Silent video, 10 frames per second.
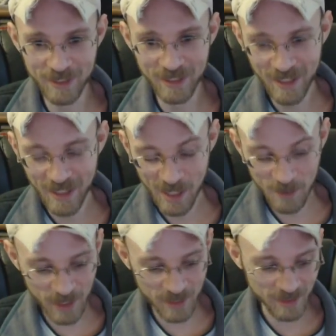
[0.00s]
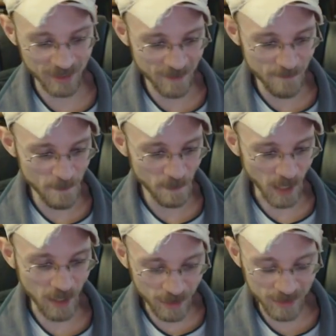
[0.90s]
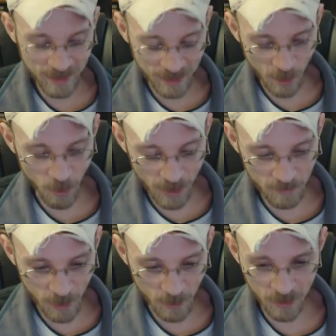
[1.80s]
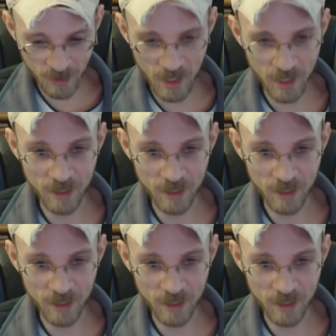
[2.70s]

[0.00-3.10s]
I mean, like I said, they all have their own thing.